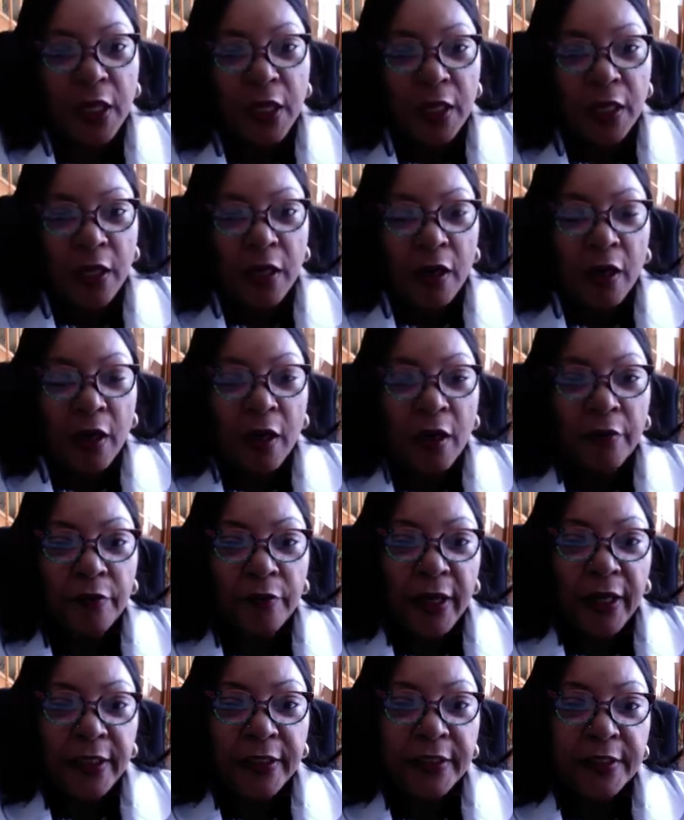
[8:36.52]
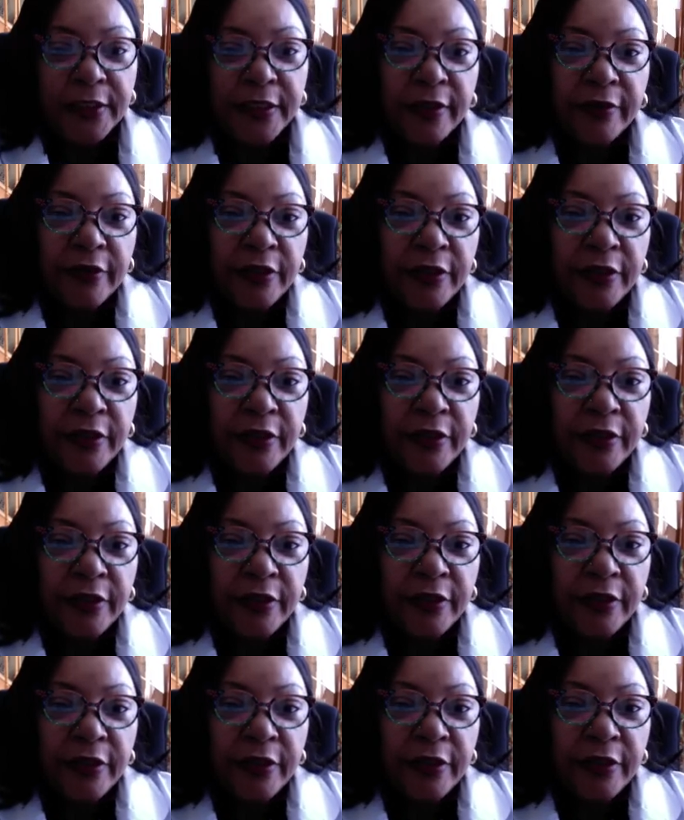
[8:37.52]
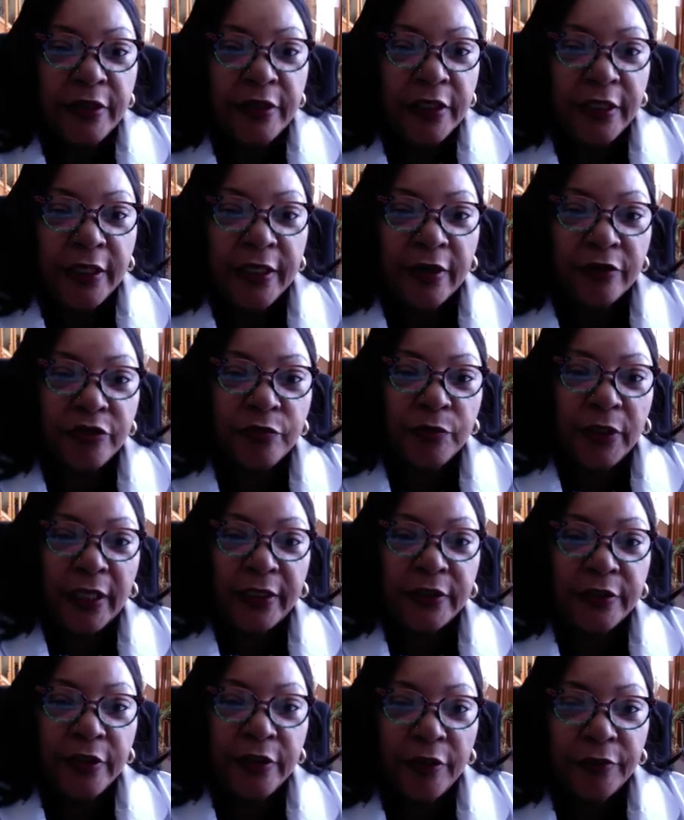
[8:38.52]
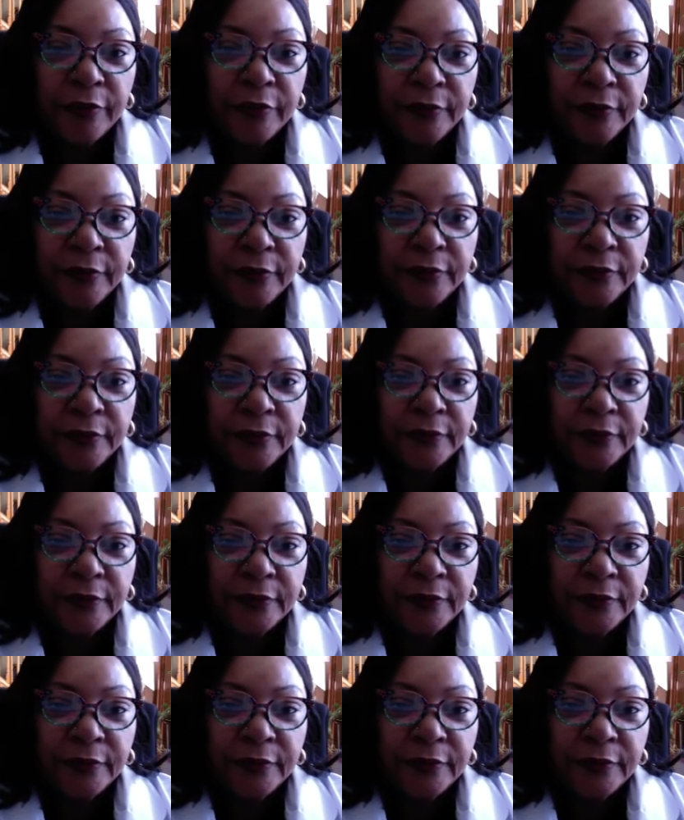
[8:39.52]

All right. Is there anything else you would like to know?